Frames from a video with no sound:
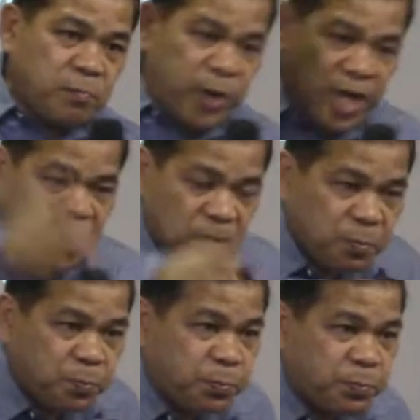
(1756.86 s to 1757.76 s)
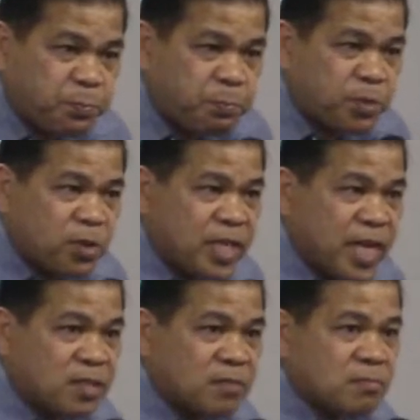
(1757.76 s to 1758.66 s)
pray for
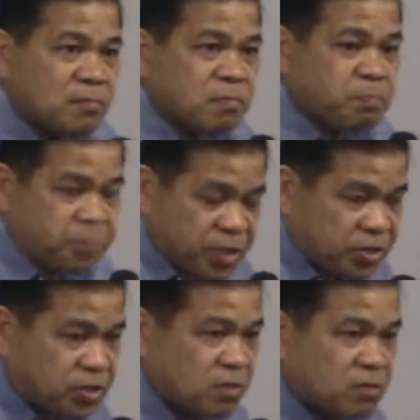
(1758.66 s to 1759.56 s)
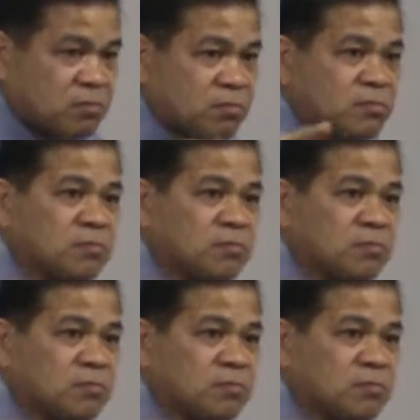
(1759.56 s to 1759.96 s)
that person.